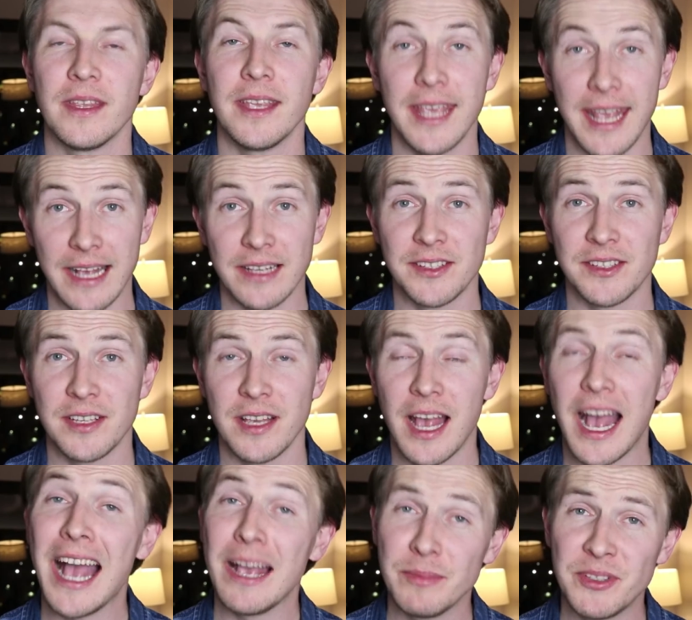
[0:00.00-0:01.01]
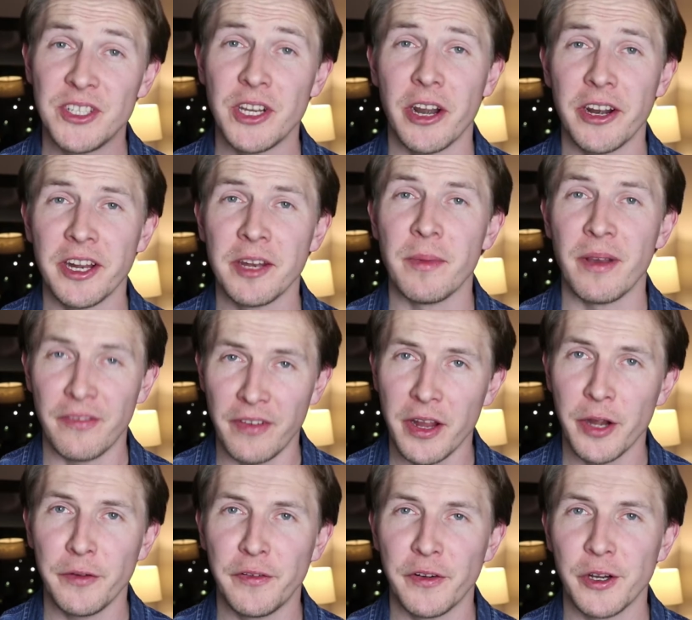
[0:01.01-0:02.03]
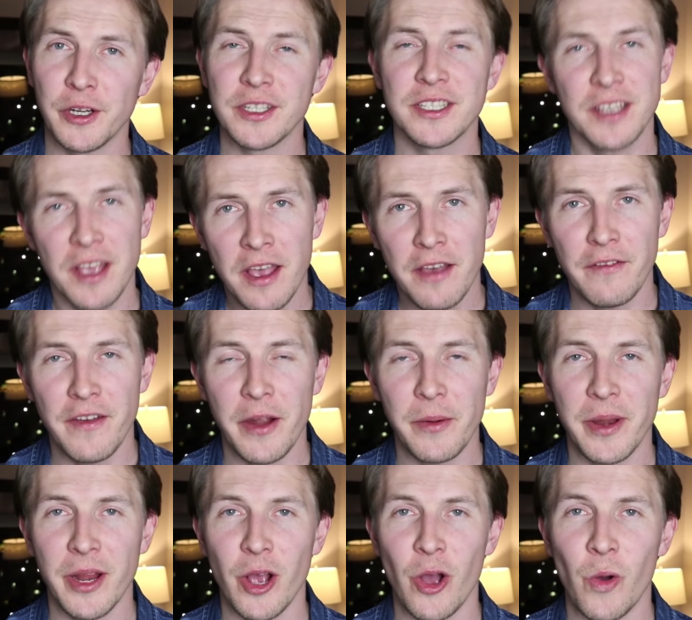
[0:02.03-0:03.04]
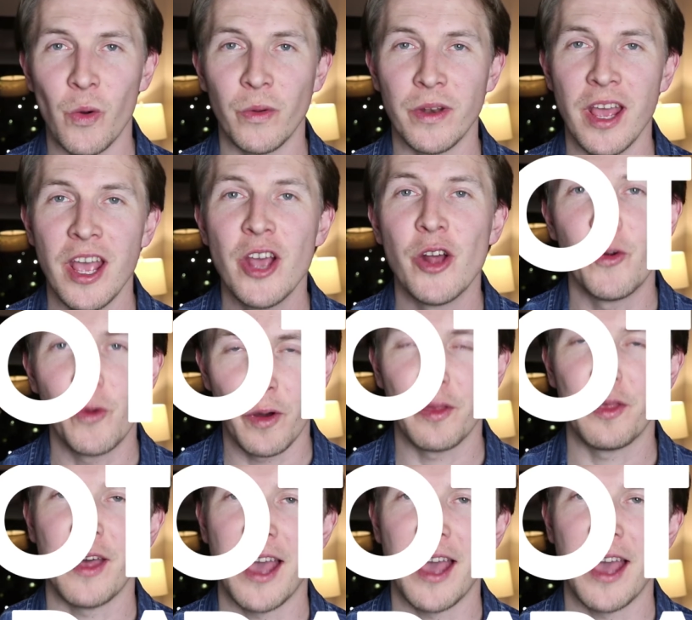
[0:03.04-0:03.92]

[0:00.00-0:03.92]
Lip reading: Yes, I'm starting my very first, very own Roth